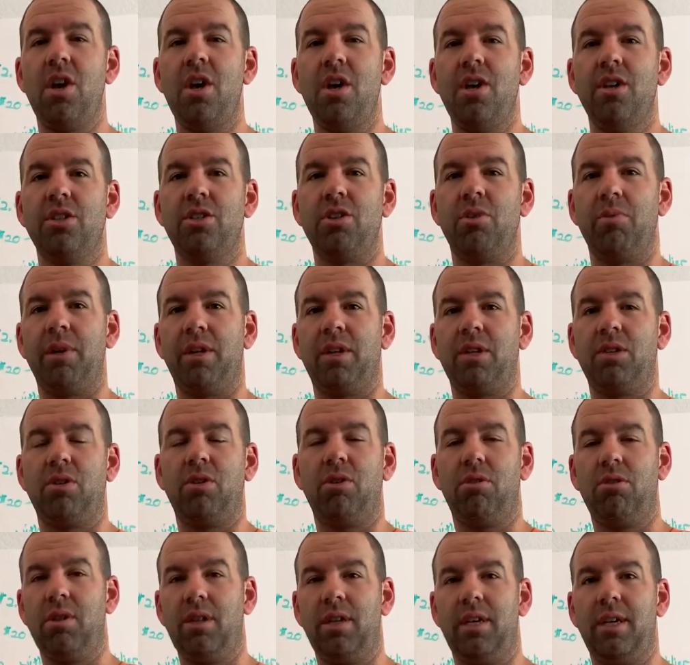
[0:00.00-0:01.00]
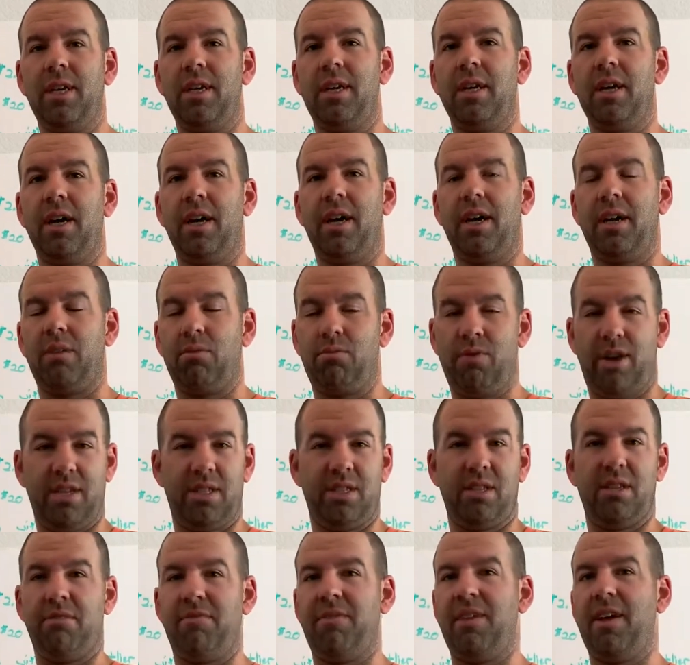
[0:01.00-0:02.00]
so we can totally write
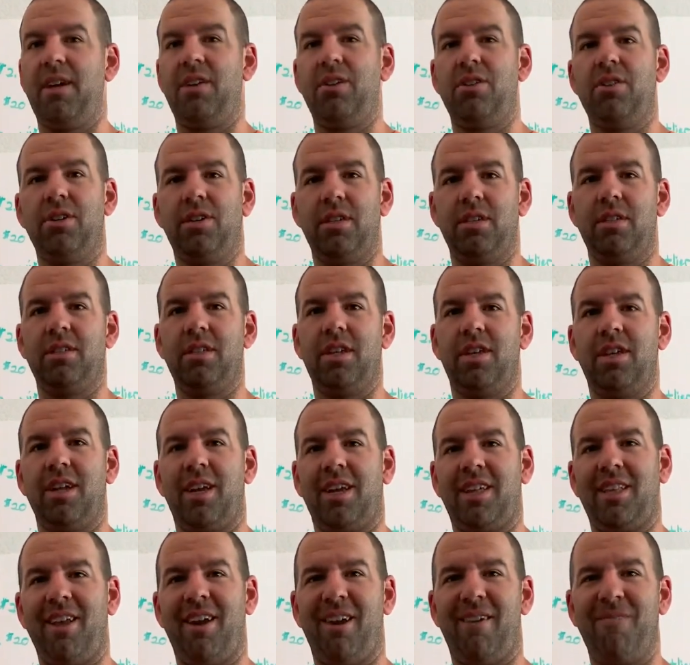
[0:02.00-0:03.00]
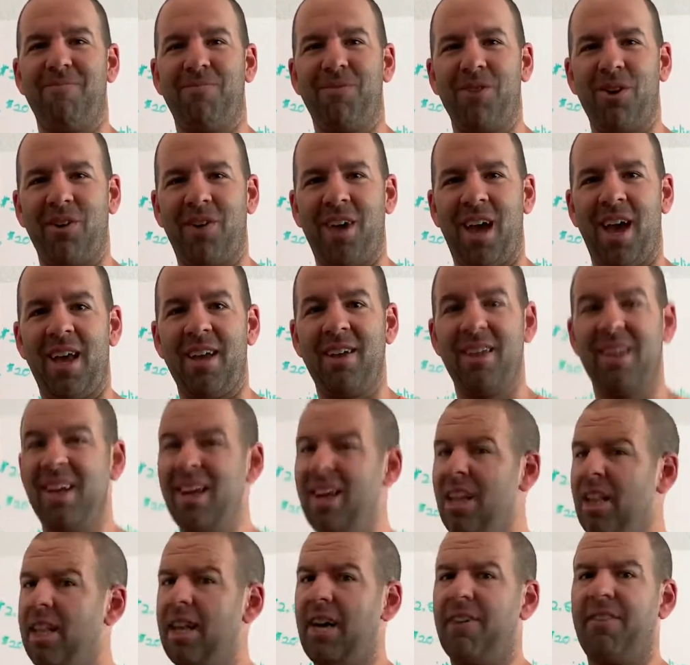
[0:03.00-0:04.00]
stuff down. You can see it like that. Okay?
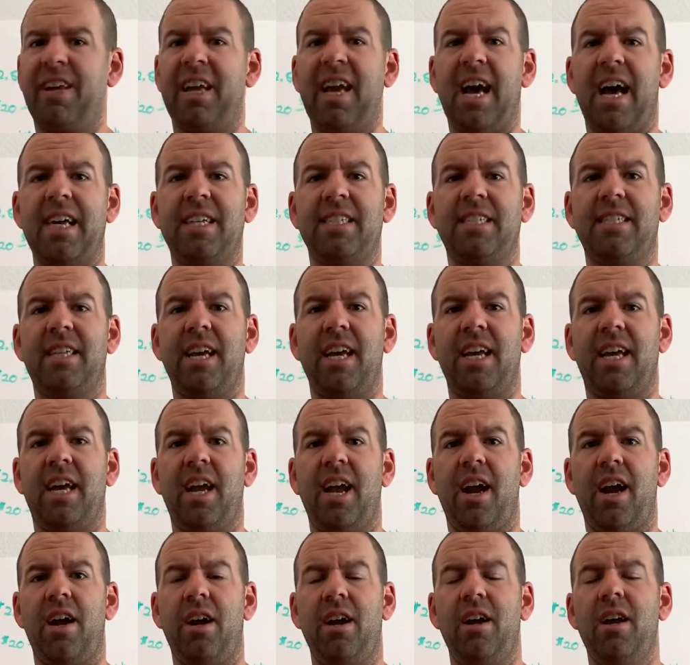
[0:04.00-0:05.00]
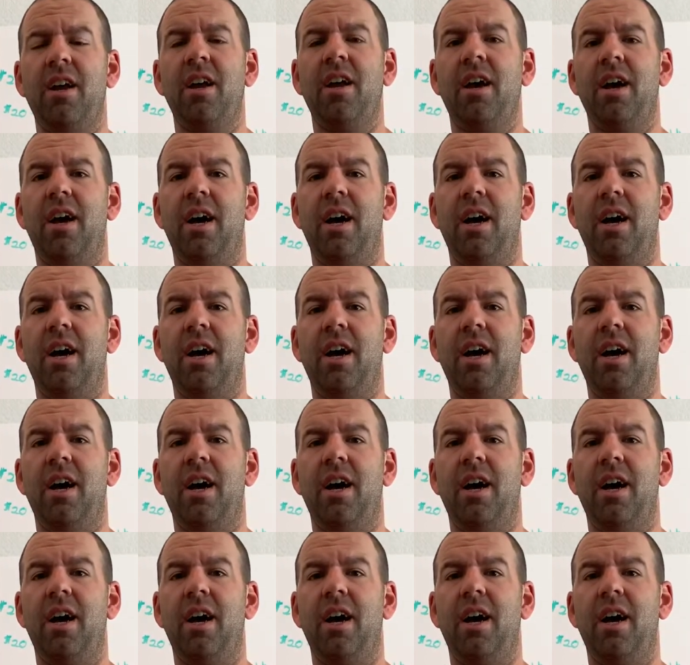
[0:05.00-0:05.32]
Love you guys. Take care.